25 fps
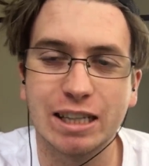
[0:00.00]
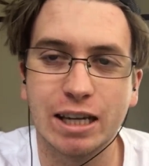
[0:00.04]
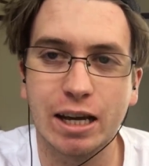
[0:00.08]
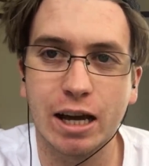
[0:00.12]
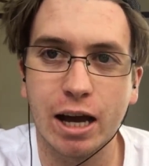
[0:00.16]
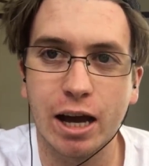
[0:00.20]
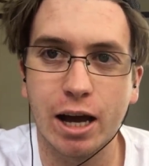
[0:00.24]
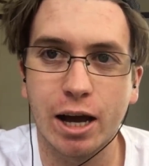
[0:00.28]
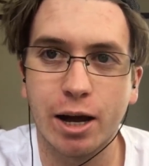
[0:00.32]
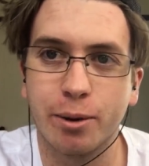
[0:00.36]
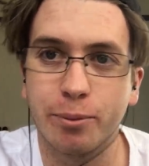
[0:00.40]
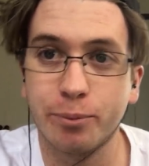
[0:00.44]

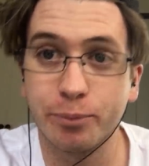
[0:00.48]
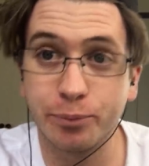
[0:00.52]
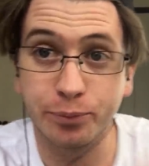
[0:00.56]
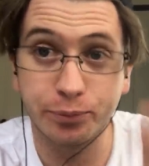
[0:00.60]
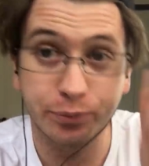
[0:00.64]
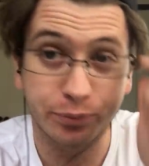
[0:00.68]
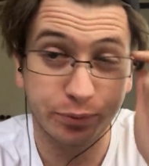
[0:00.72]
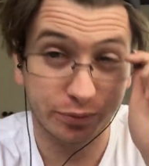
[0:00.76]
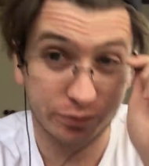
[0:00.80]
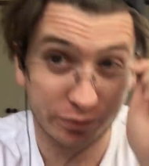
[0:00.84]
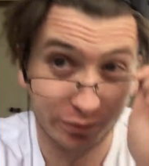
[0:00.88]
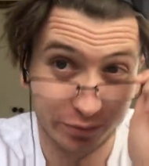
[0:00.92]

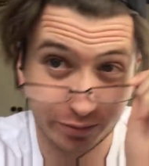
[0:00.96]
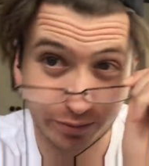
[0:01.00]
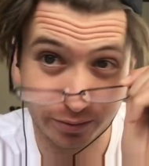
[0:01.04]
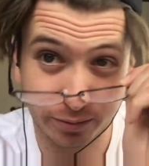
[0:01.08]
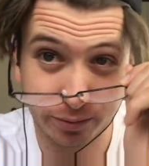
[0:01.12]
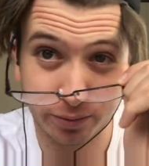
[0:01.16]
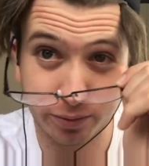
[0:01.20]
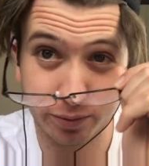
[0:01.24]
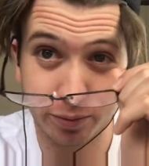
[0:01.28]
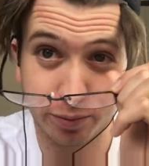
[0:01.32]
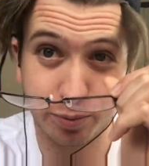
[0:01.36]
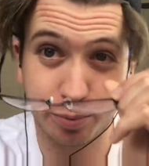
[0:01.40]

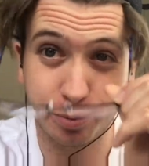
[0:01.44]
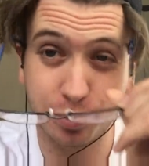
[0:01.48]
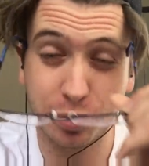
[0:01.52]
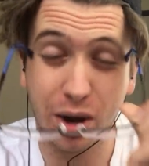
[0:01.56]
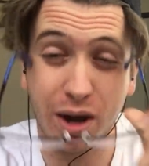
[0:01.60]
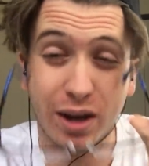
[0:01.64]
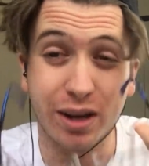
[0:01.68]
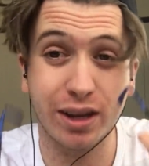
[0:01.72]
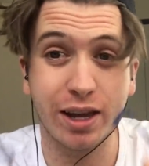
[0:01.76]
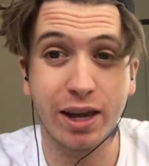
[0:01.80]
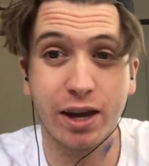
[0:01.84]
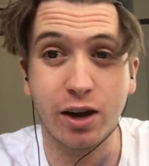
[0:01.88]

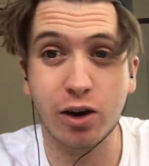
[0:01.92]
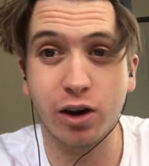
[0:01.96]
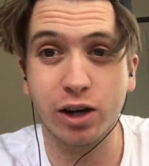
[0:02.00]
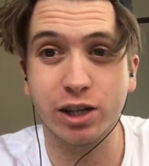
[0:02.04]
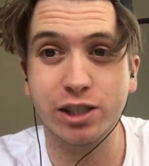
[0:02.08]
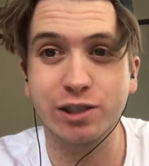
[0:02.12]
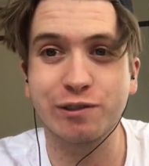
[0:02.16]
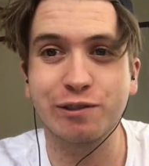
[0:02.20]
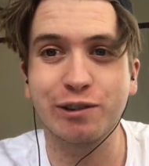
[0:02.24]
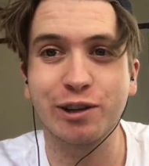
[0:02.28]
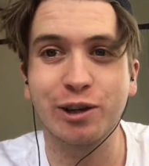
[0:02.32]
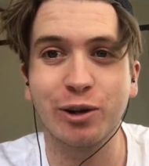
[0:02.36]
But yeah, I
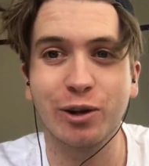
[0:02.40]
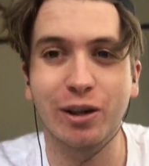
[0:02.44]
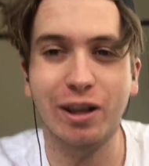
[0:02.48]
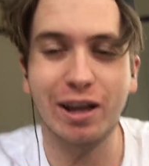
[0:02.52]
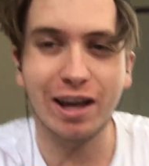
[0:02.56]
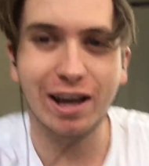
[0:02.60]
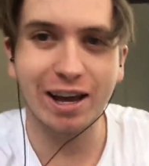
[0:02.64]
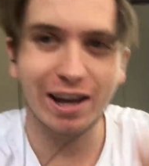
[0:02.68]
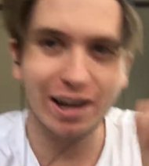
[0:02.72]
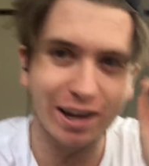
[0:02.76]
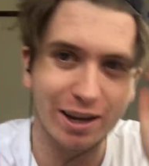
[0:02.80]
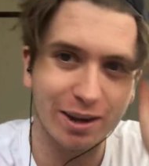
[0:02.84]
just feel,
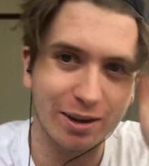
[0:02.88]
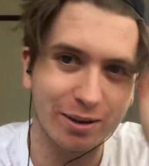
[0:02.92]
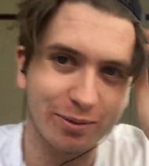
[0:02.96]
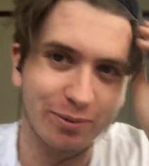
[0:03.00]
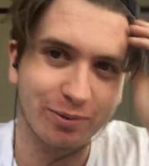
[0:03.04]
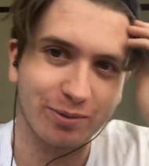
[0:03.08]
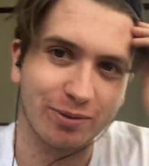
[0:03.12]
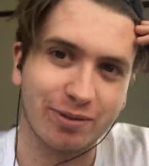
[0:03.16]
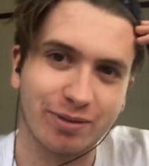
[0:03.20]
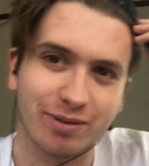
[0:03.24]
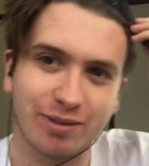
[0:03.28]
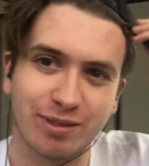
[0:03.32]
I
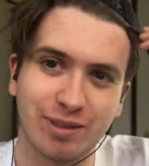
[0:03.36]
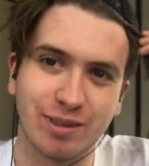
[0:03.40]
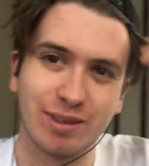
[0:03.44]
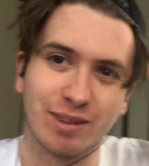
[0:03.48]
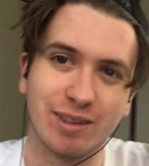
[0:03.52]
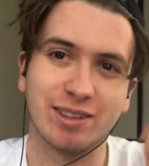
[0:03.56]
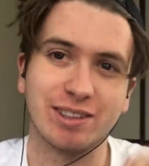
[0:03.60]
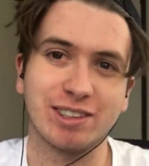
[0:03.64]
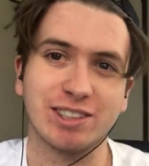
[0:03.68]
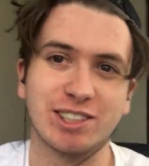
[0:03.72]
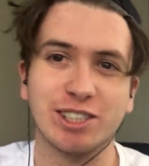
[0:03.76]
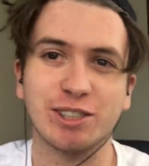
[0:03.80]

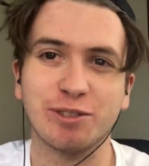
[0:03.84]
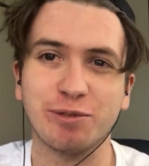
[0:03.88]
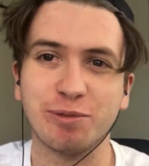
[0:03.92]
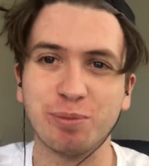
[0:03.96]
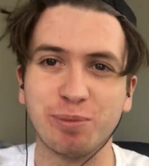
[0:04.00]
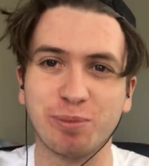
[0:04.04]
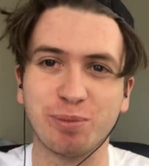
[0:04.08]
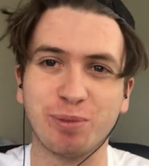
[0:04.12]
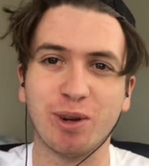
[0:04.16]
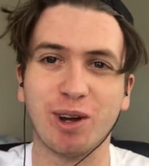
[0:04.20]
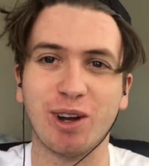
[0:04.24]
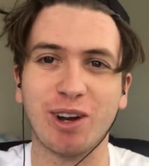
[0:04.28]

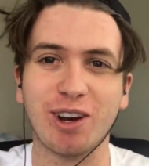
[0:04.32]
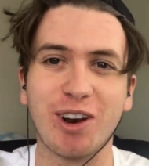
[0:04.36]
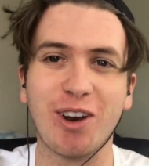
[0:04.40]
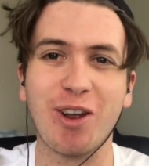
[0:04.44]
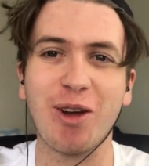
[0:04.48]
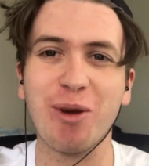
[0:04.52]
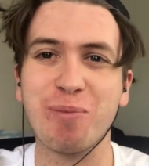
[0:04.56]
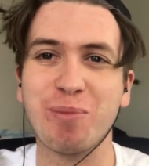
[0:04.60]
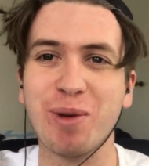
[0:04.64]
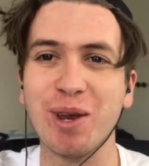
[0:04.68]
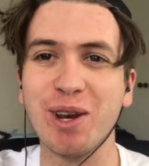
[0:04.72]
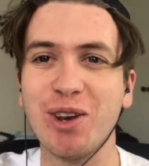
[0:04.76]
don't
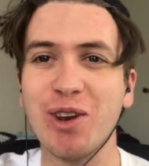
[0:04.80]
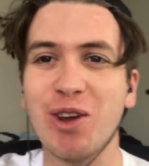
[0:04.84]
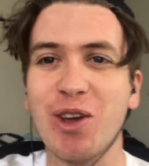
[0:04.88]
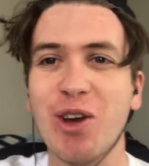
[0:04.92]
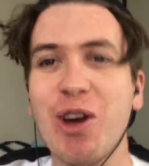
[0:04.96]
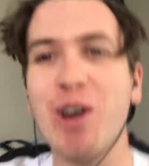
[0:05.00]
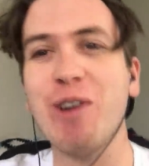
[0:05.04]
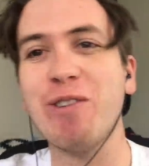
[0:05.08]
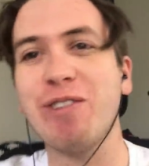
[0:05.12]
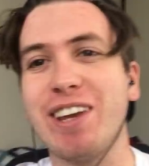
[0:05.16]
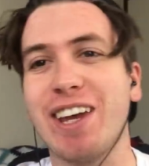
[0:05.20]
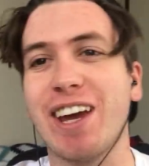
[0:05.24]
know, a bit
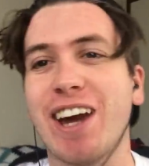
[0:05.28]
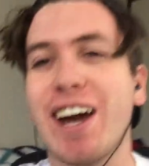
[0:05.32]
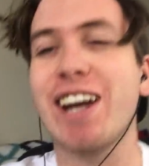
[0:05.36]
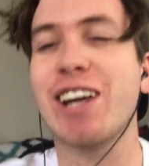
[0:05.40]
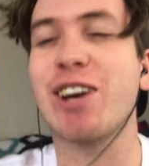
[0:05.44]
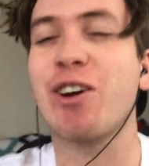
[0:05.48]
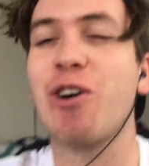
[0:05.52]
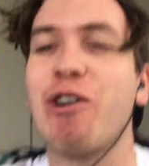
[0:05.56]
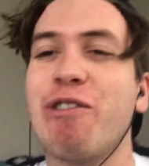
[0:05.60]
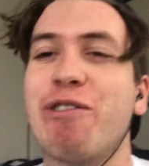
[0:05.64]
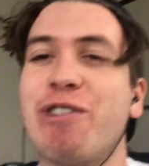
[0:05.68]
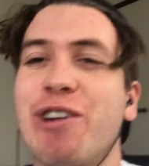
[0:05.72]
nervy. I had a
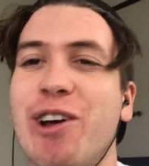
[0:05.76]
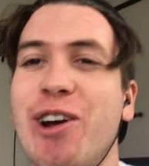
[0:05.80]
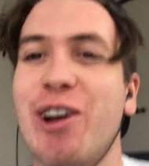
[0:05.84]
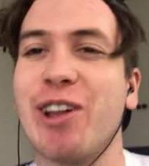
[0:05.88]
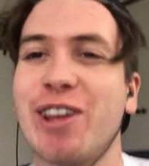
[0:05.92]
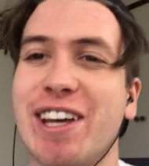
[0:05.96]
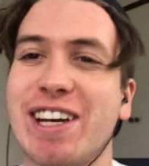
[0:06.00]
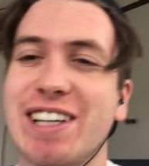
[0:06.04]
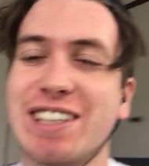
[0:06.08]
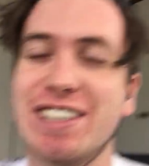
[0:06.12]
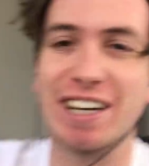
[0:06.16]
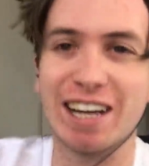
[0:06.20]
coffee
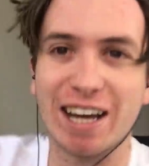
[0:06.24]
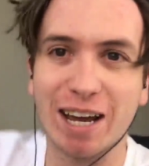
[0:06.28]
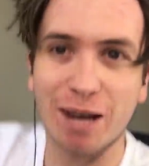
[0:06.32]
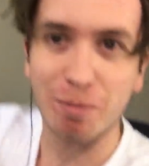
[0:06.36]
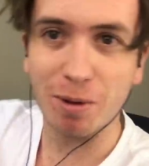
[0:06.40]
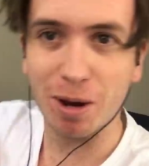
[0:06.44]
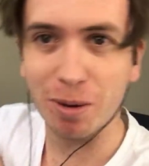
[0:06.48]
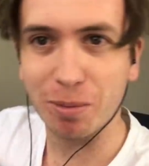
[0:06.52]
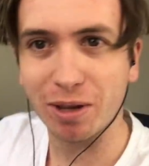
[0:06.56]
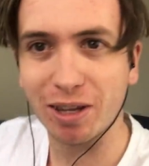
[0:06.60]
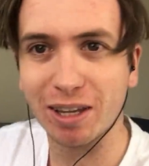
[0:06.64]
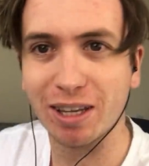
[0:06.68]
earlier today,
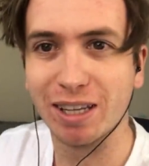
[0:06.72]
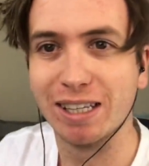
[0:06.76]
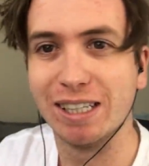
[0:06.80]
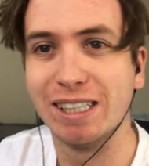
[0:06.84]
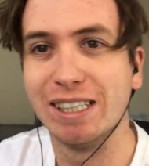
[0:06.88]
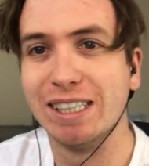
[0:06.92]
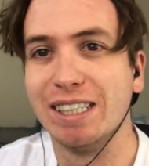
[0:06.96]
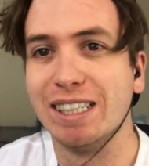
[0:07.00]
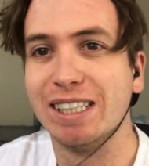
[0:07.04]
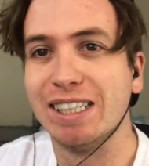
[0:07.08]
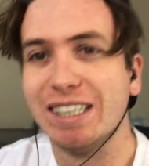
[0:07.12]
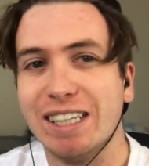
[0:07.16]
maybe.
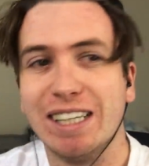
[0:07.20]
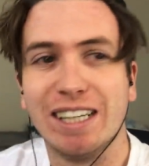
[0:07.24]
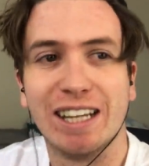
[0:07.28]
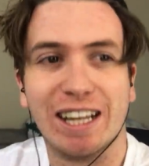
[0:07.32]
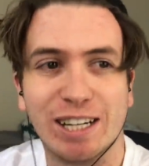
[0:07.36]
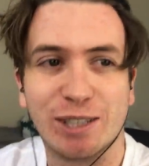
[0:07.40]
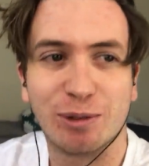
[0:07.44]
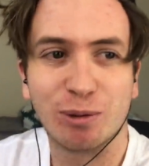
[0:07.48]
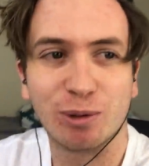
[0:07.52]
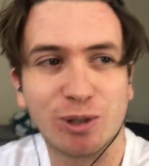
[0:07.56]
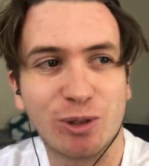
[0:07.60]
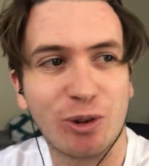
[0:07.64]

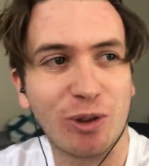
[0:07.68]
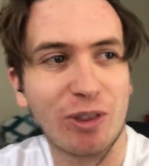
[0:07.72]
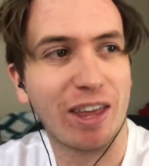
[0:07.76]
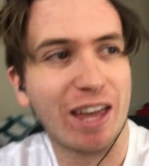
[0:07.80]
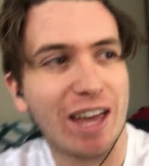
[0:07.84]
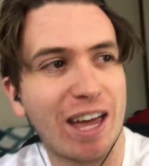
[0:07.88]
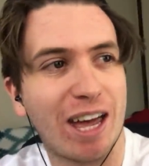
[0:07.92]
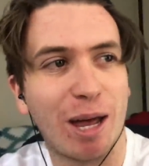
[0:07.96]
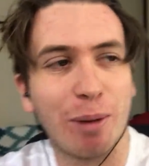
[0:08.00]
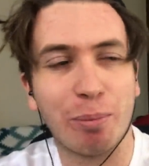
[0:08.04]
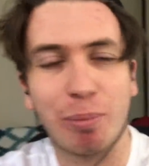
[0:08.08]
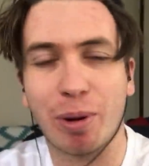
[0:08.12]
That's what's got the
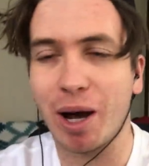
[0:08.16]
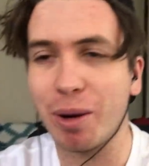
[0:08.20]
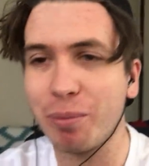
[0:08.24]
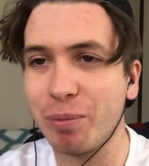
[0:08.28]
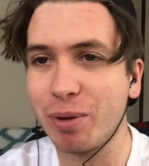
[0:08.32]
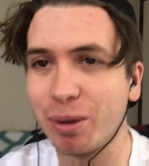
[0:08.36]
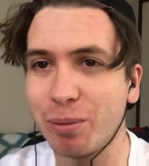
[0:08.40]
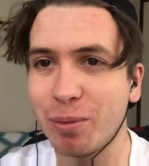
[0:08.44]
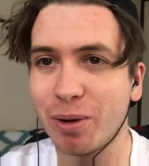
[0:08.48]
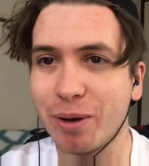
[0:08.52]
heart pumping.